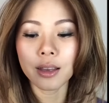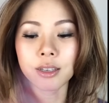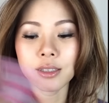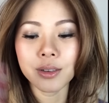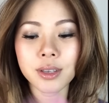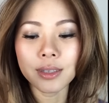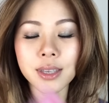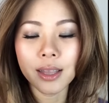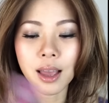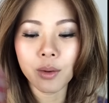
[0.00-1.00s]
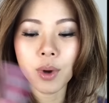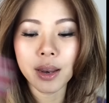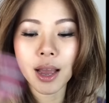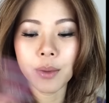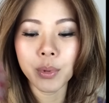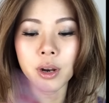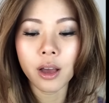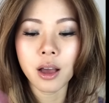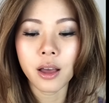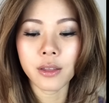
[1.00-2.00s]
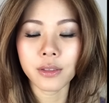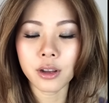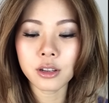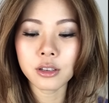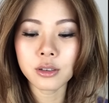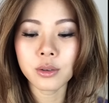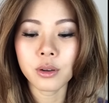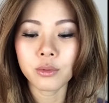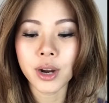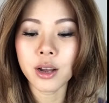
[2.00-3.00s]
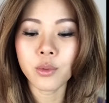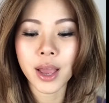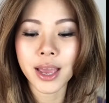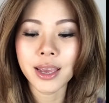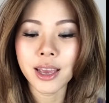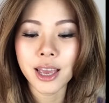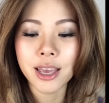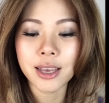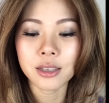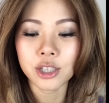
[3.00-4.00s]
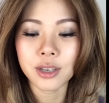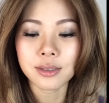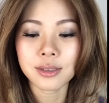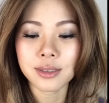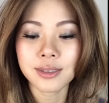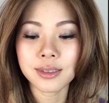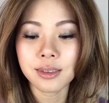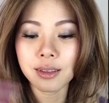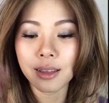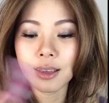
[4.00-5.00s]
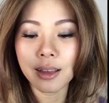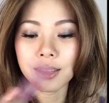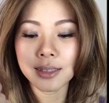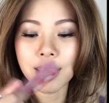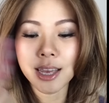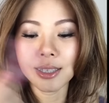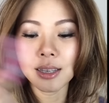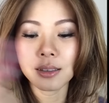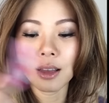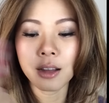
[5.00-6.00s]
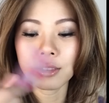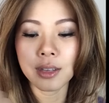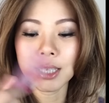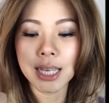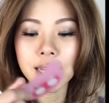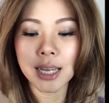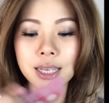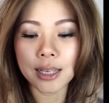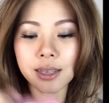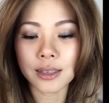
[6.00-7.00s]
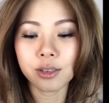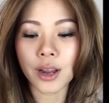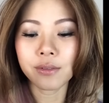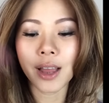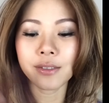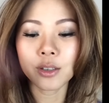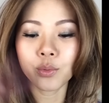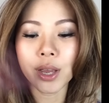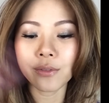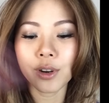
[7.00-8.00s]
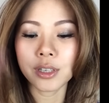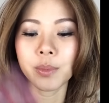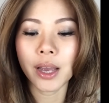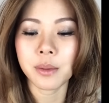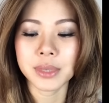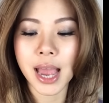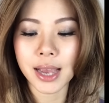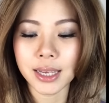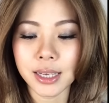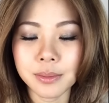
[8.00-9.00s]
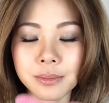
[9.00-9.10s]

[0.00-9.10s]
So you can see that when I put on the glue right away, it just stays onto the skin. It doesn't, you don't have to wait for it to become tacky.